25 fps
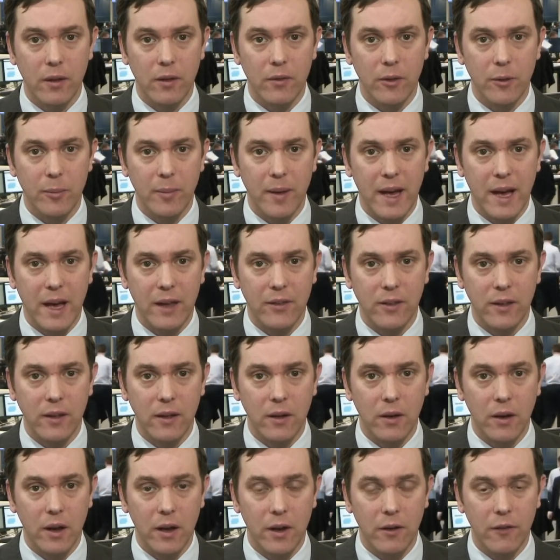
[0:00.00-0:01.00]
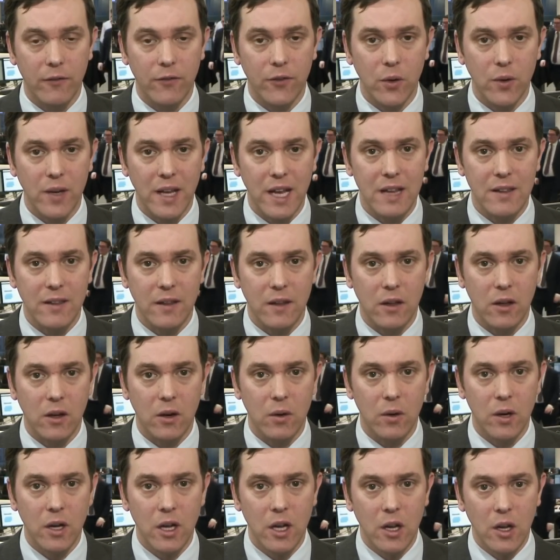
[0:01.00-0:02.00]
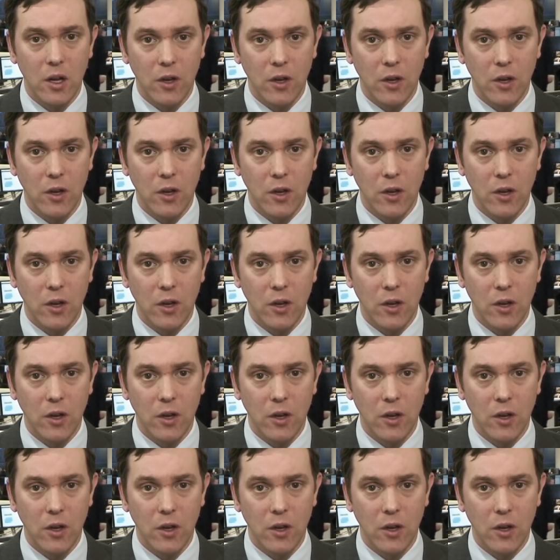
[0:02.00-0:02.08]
of his passing a, uh, a few days ago,